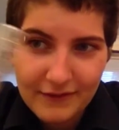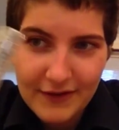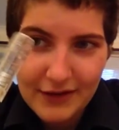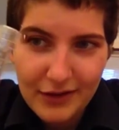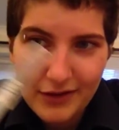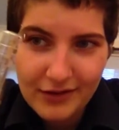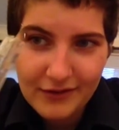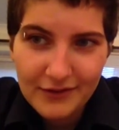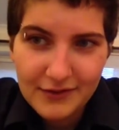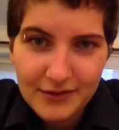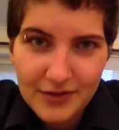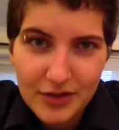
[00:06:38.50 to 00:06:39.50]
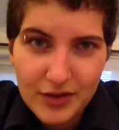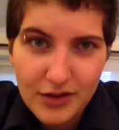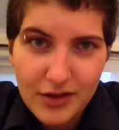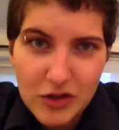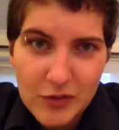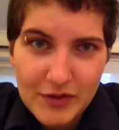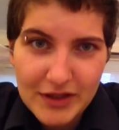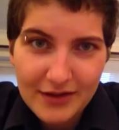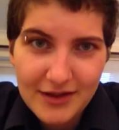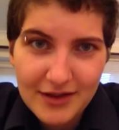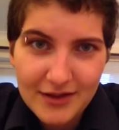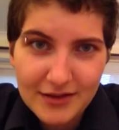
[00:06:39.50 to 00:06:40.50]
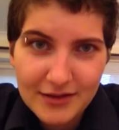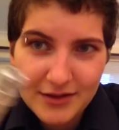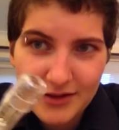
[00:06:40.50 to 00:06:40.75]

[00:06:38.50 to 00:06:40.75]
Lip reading: this is stopping the